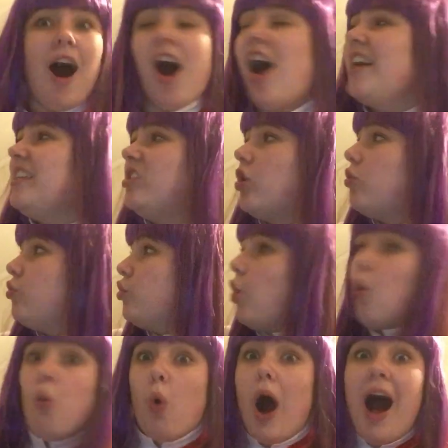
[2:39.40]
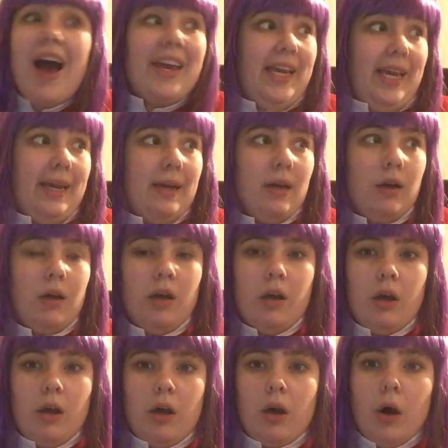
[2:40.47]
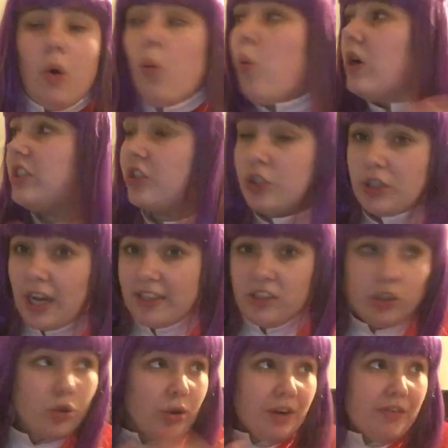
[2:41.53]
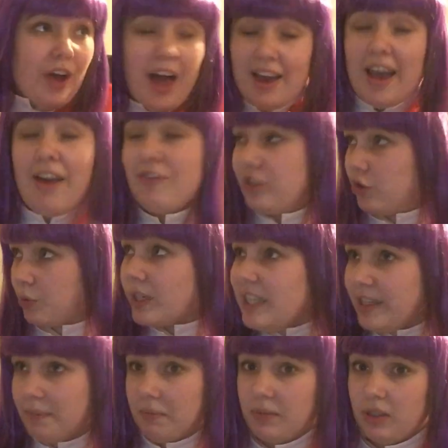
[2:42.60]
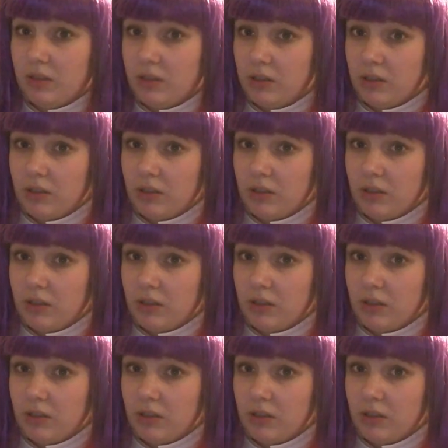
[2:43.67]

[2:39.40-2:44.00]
I don't know why. What should I do if I have a dream?